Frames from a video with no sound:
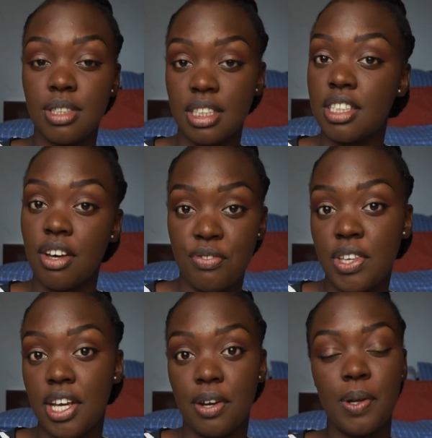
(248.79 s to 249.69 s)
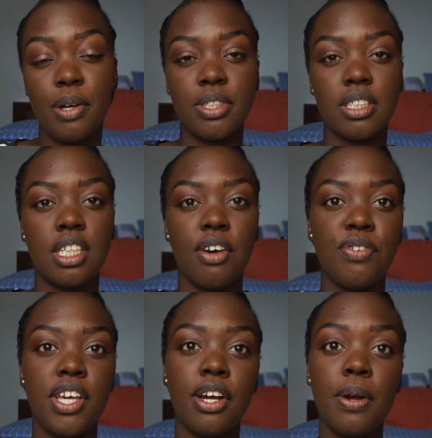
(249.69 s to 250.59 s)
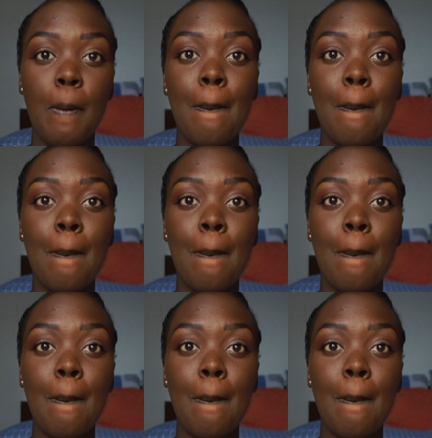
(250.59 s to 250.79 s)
a tough year. It was a tough year.